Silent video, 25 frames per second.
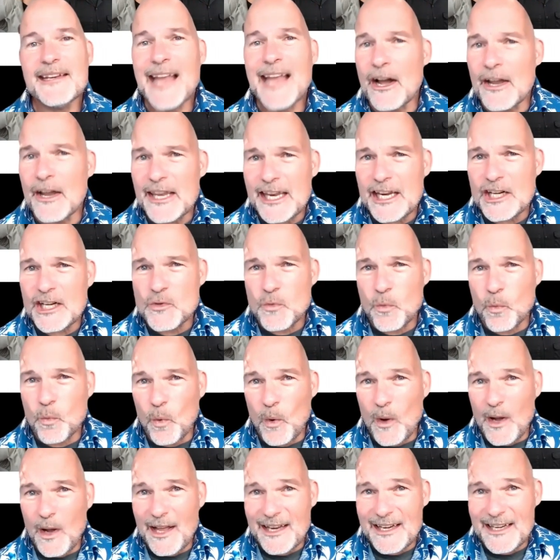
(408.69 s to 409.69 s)
Now, each
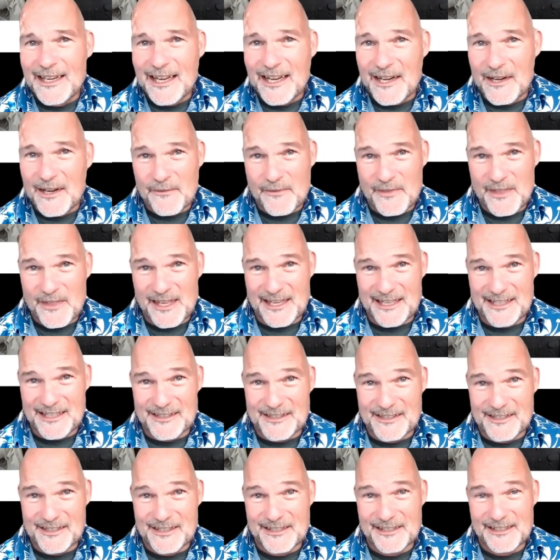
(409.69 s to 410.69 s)
one of
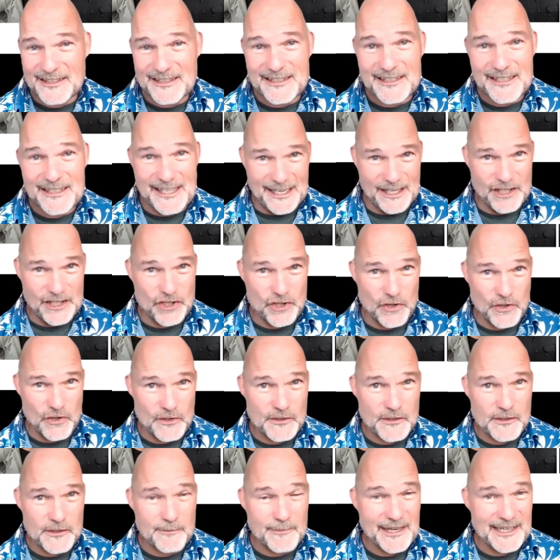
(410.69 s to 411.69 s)
these
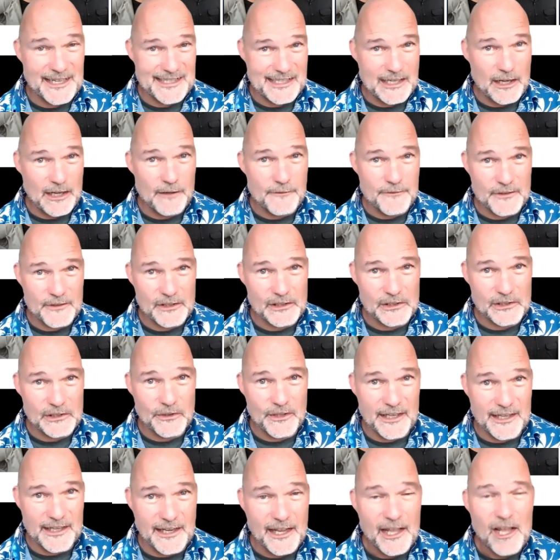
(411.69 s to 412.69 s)
teachers, myself
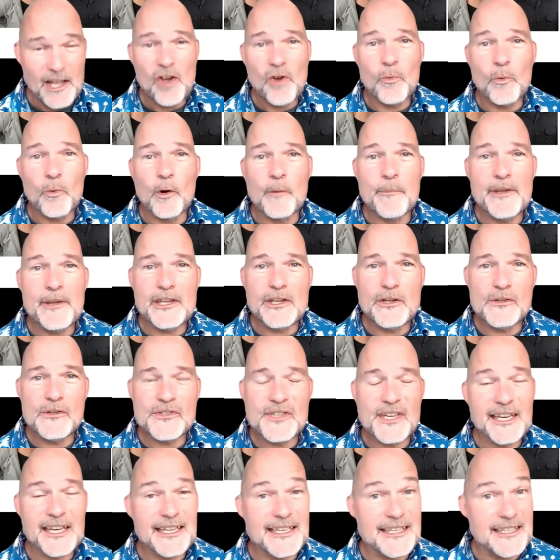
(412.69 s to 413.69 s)
included, will be
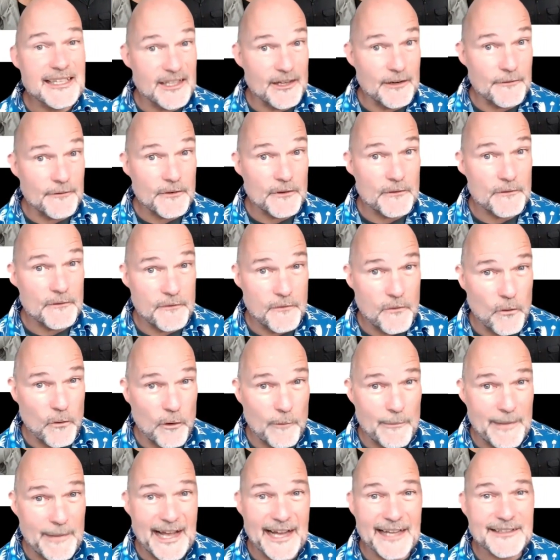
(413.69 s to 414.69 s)
using different
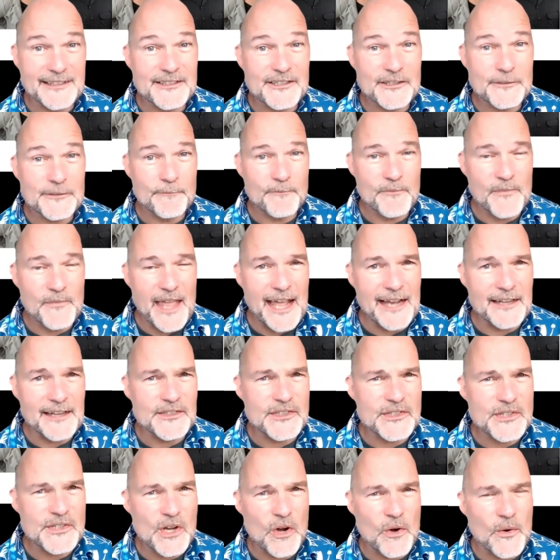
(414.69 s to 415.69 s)
formats.
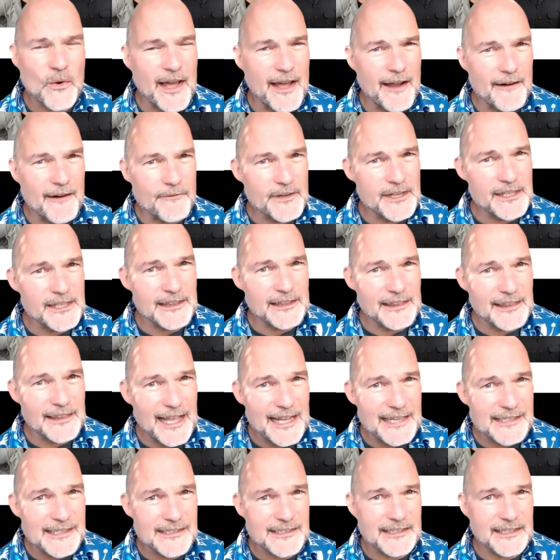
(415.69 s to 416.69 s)
And so every
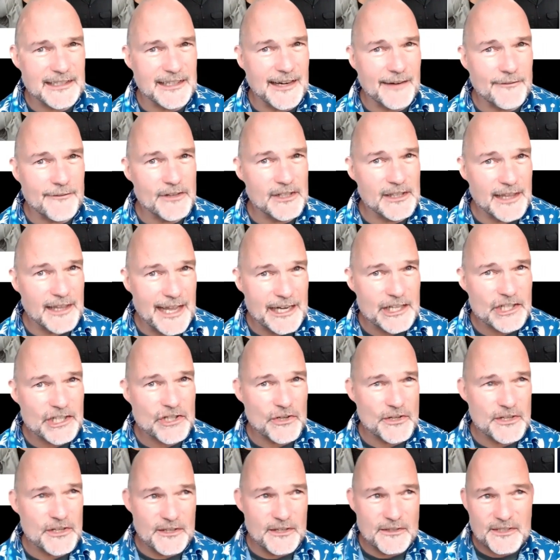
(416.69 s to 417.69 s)
lesson, every
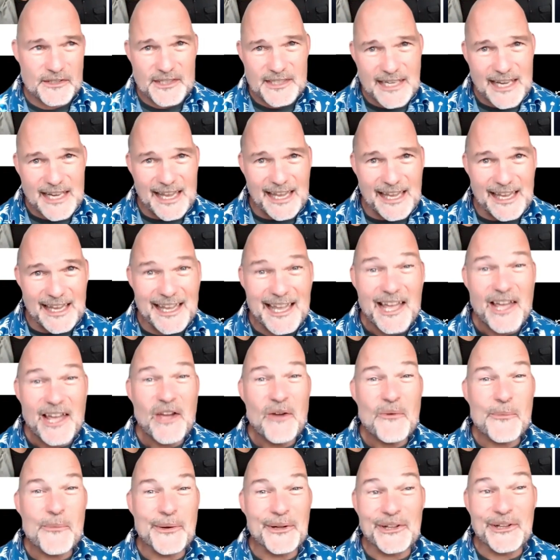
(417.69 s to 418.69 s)
lecture you see
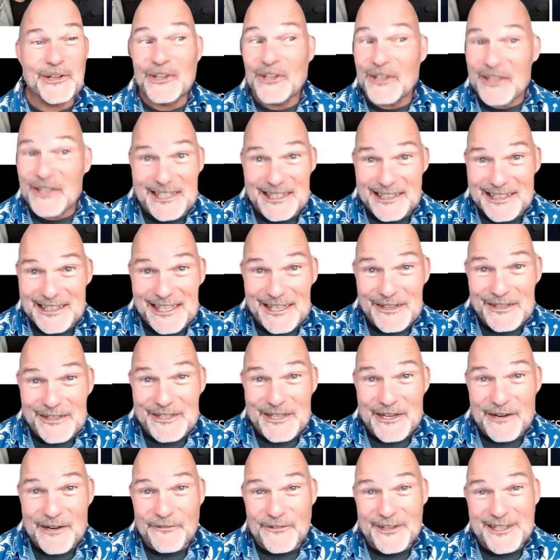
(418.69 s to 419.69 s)
will look a
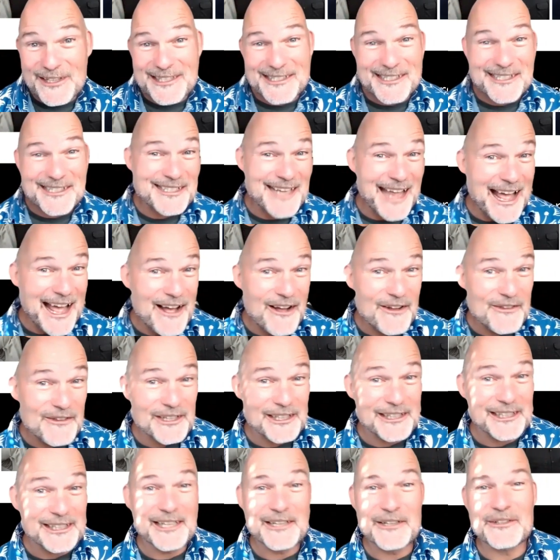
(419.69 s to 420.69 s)
little different,
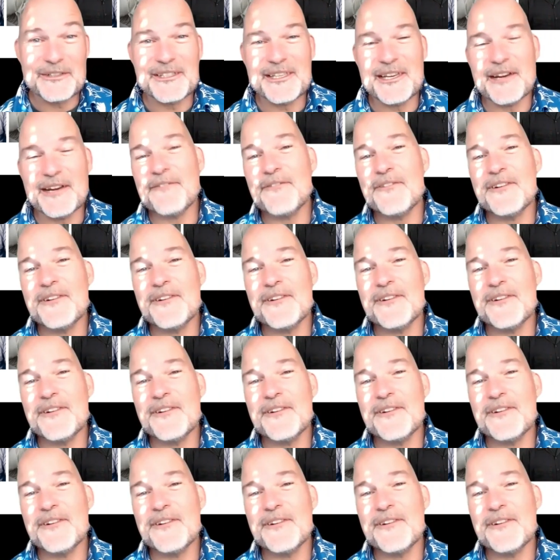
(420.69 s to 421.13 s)
sound a little